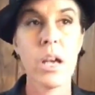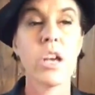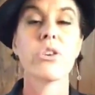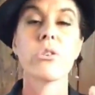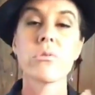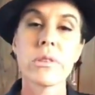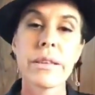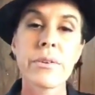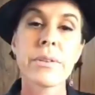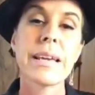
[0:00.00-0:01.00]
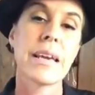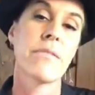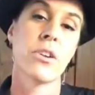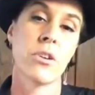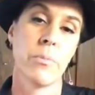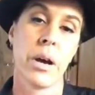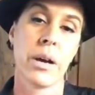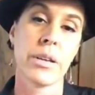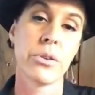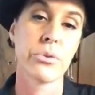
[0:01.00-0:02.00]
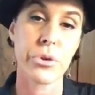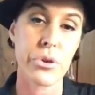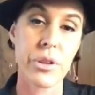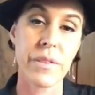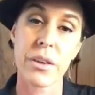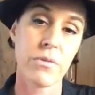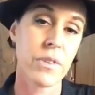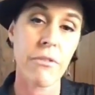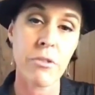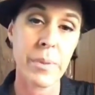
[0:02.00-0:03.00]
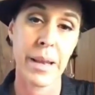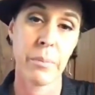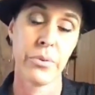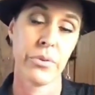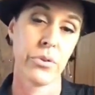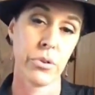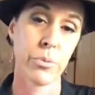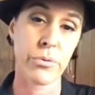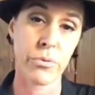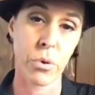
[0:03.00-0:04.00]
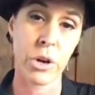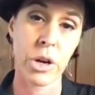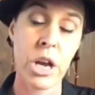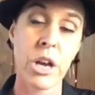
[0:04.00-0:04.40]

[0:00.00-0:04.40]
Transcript: You're literally giving your body nutrition that you've never been able to do before.